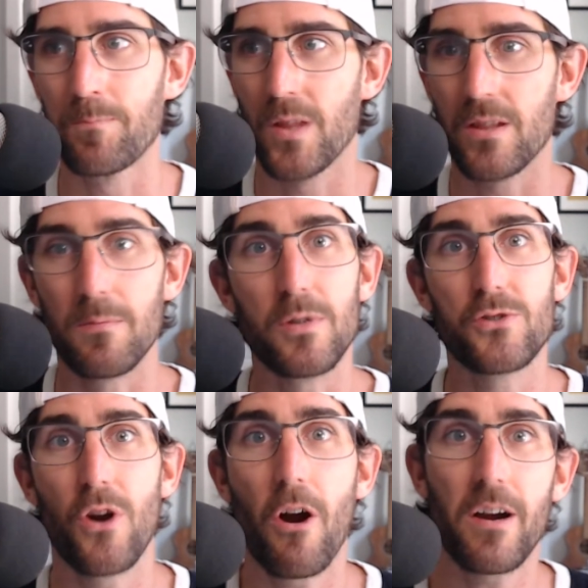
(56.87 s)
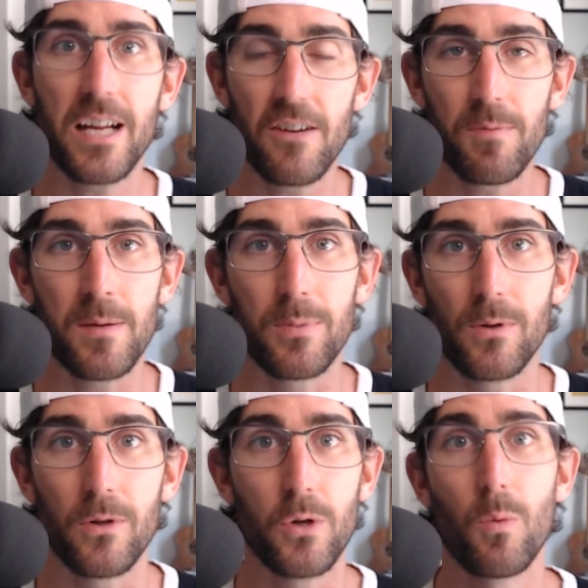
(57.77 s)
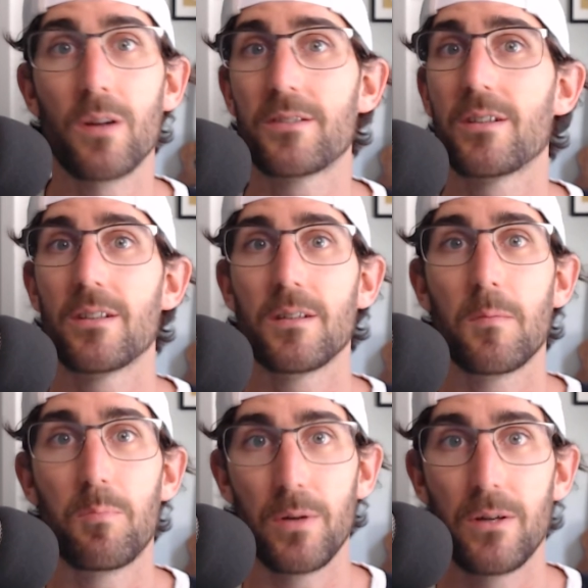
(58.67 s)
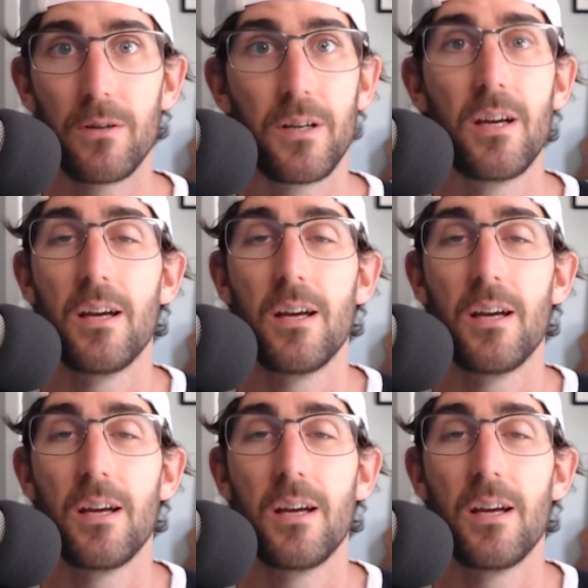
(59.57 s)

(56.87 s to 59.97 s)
the majority of people who want to build